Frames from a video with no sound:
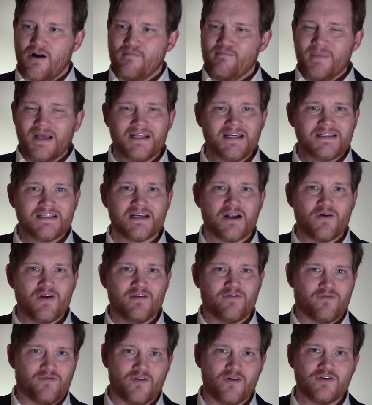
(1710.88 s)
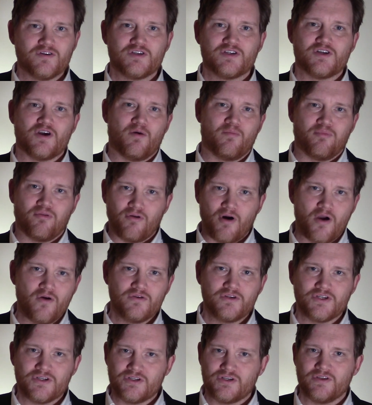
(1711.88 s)
Our military-first
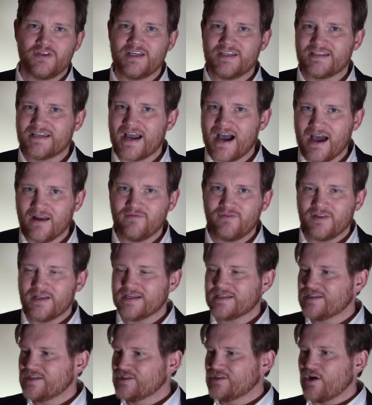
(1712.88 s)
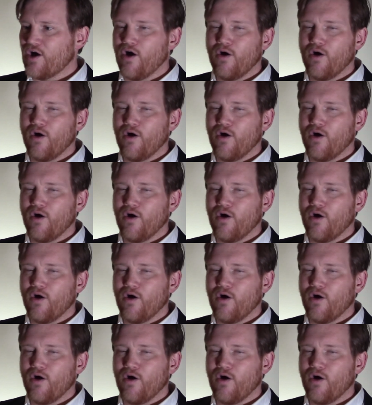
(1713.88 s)
approach to these conflicts is